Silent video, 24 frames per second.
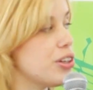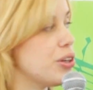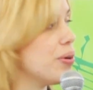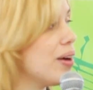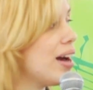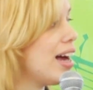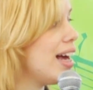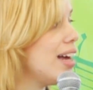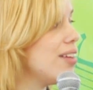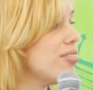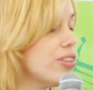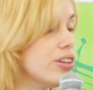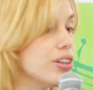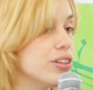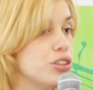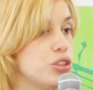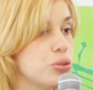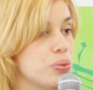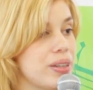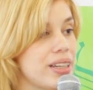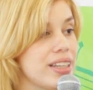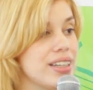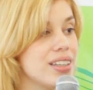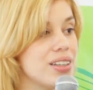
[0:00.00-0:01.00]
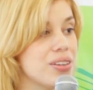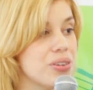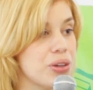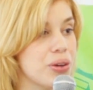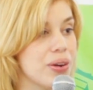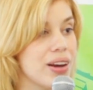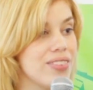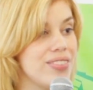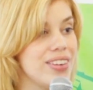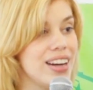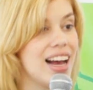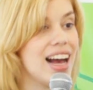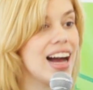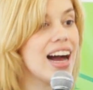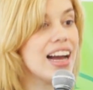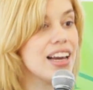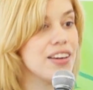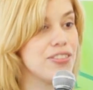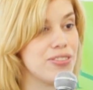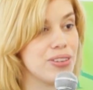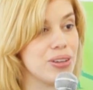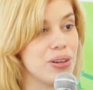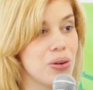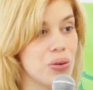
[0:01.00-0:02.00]
you have the Arduino, you have an
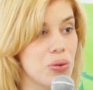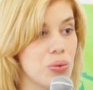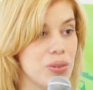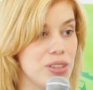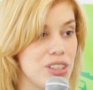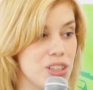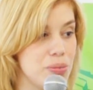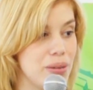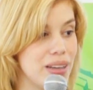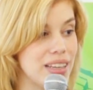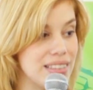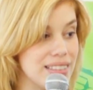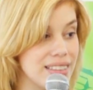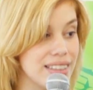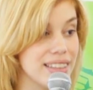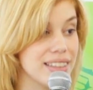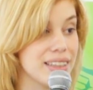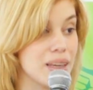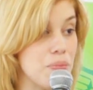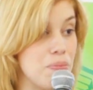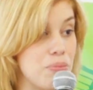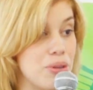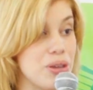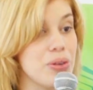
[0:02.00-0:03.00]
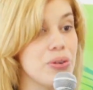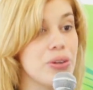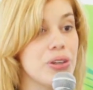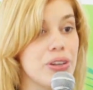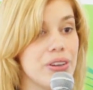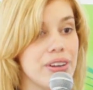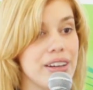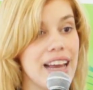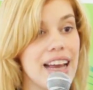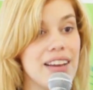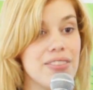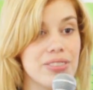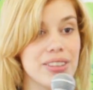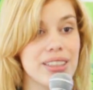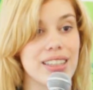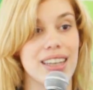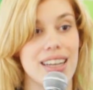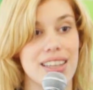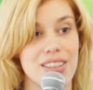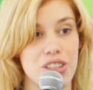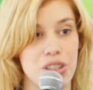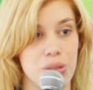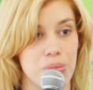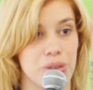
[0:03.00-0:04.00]
iPhone, which is basically a computer in every
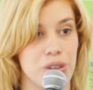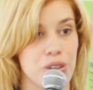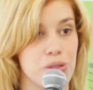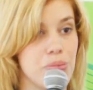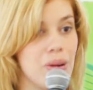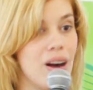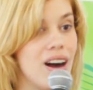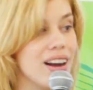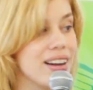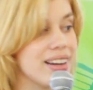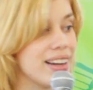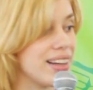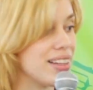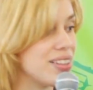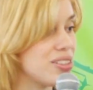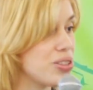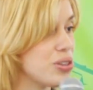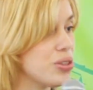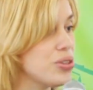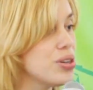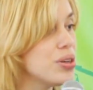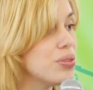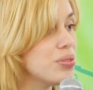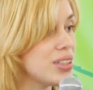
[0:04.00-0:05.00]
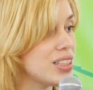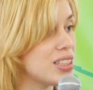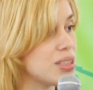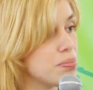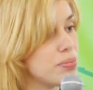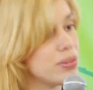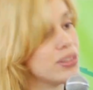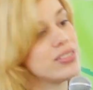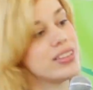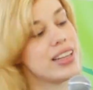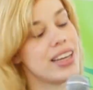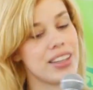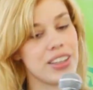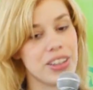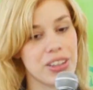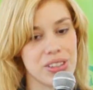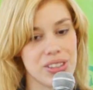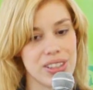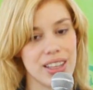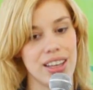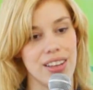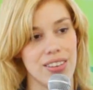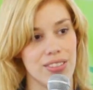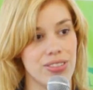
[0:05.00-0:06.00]
customer's pocket, so you don't need to build that
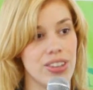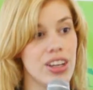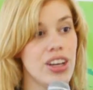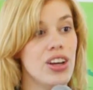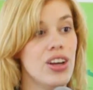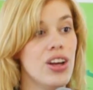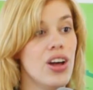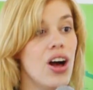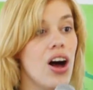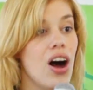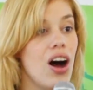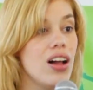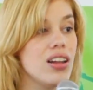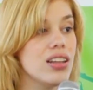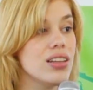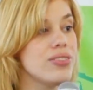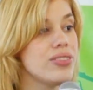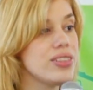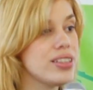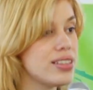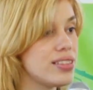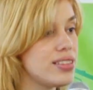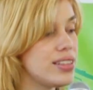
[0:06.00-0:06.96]
yourself. All of these